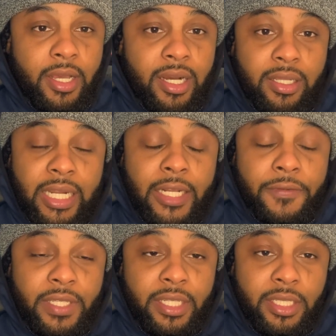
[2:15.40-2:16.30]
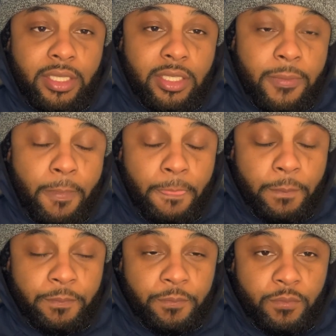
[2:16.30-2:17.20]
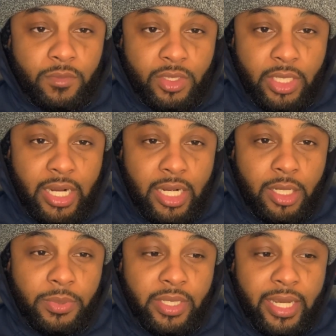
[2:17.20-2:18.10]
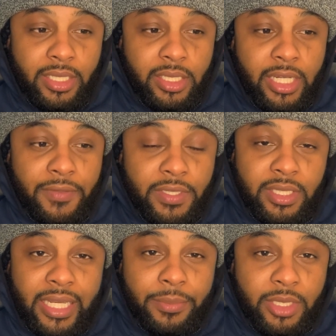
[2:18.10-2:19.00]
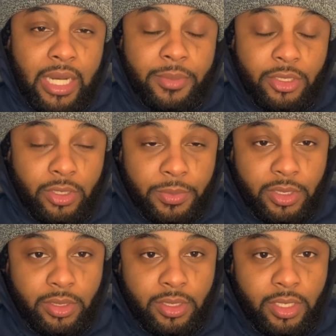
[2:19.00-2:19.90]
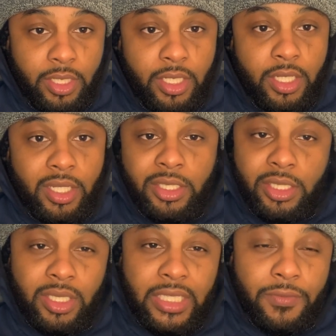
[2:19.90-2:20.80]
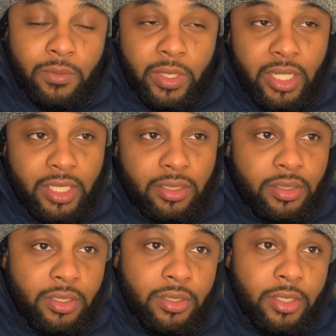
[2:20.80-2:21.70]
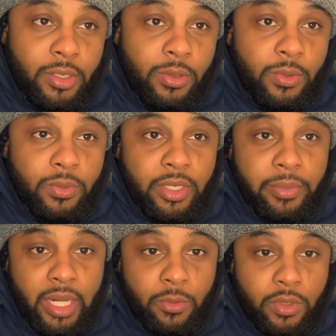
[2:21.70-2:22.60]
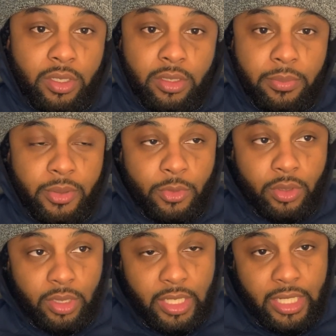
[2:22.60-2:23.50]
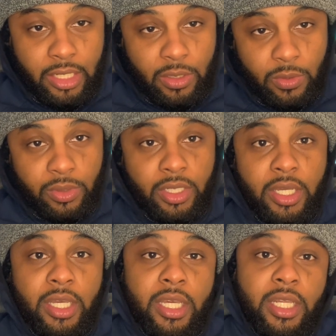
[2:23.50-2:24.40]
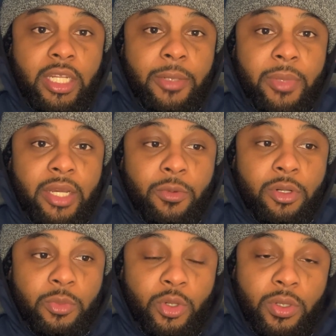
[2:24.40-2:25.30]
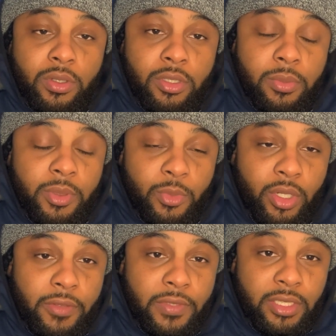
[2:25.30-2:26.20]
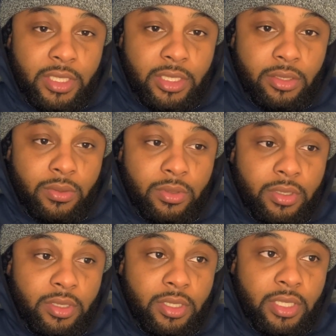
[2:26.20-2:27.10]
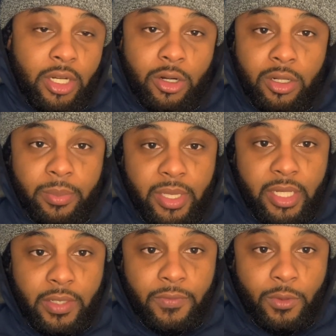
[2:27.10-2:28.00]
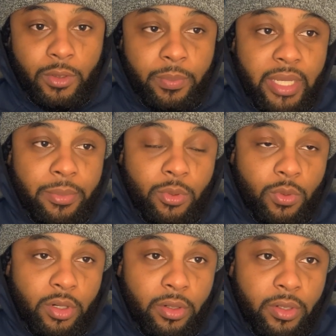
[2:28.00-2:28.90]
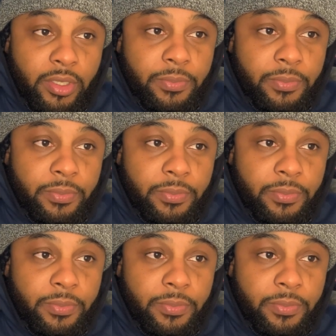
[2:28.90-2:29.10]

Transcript: lot of these jobs actually have the same job description, just in different ways. They might want a little bit more cloud. They might want a little bit more emphasis on RMF or paperwork,